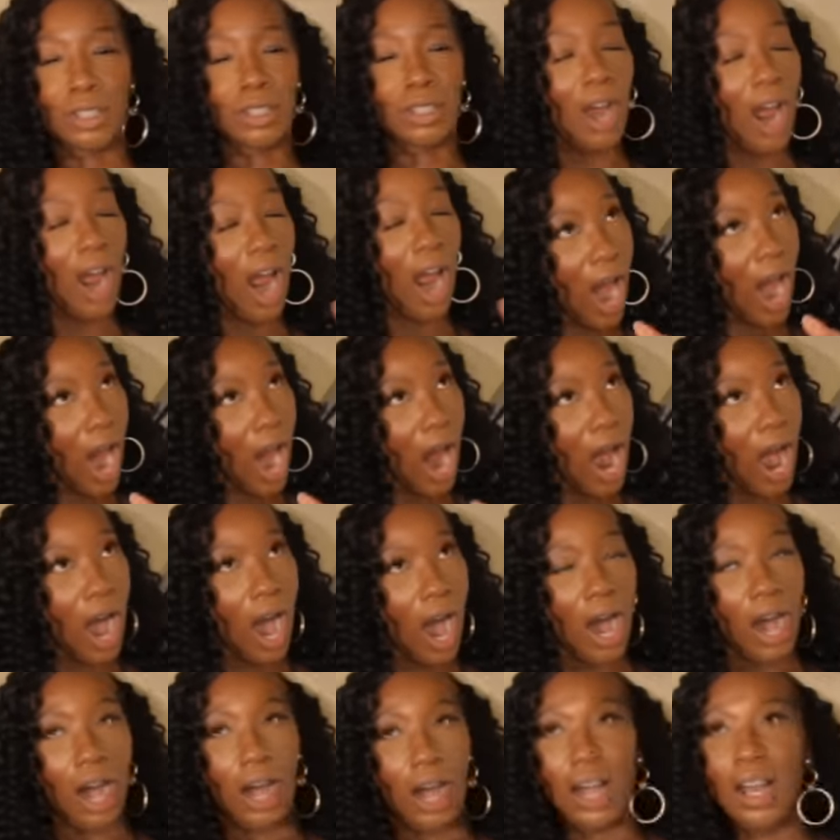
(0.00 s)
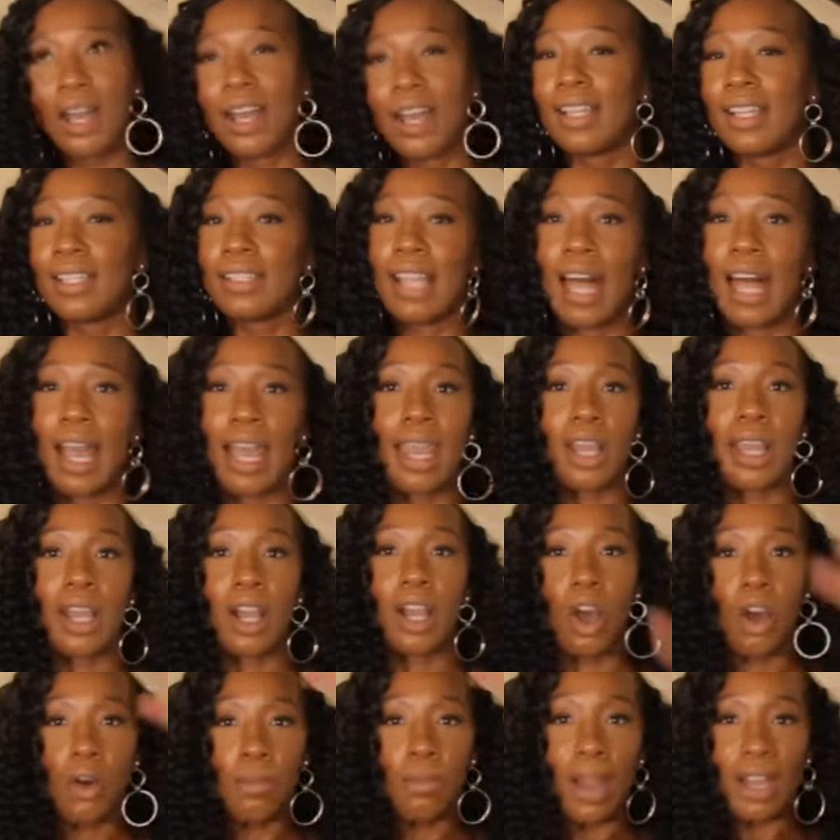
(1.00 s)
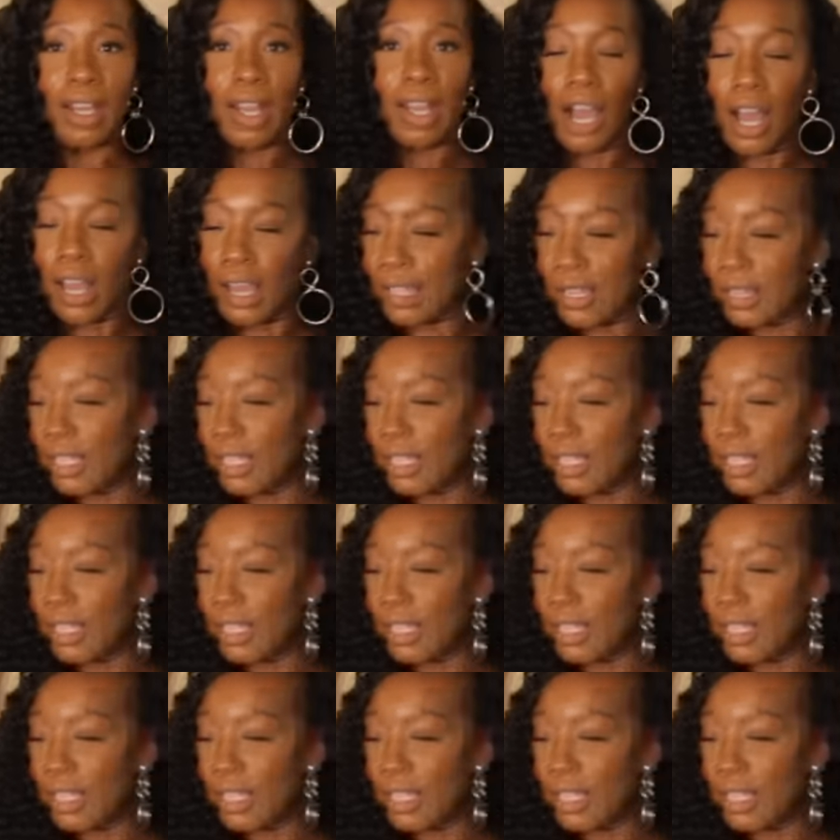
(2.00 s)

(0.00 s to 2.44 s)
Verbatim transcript: girl, like, oh my god.